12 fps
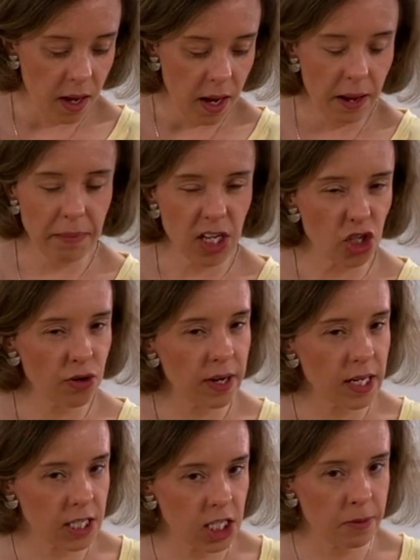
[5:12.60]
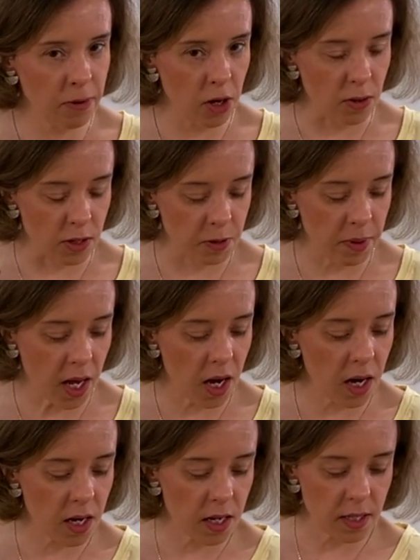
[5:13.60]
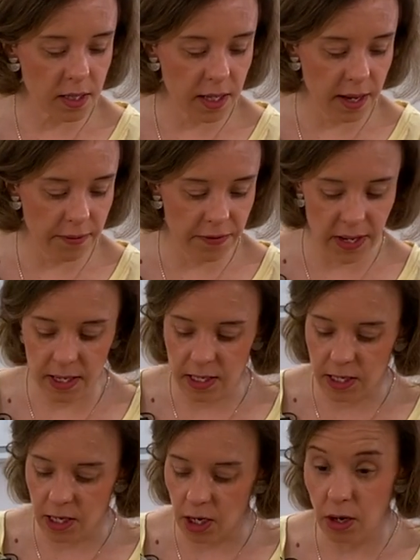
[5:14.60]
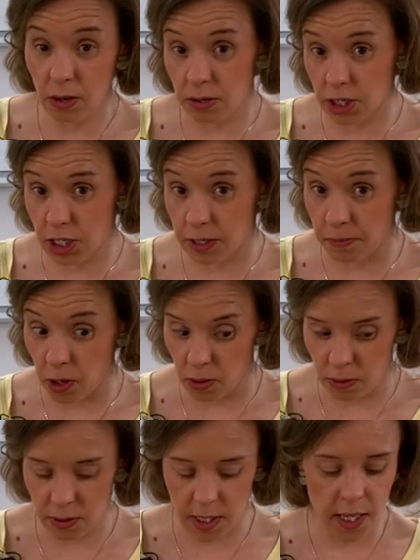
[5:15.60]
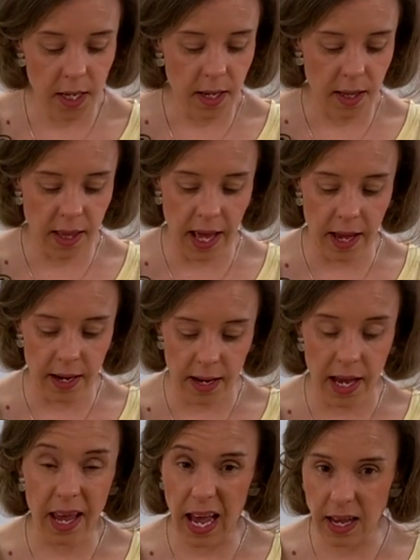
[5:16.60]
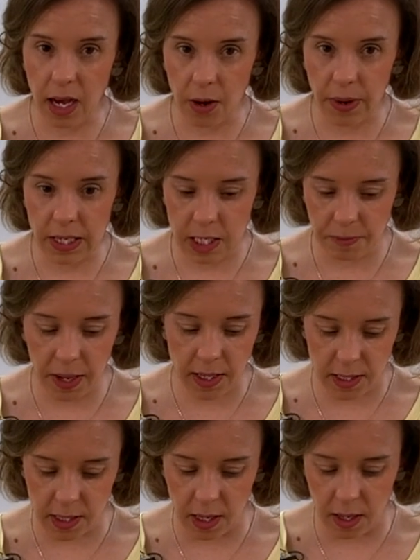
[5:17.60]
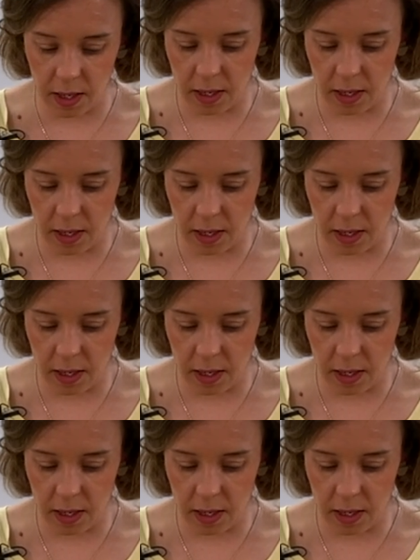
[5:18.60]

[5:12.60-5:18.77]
And make sure it is smoked, because if it's not smoked, then it can get quite spicy.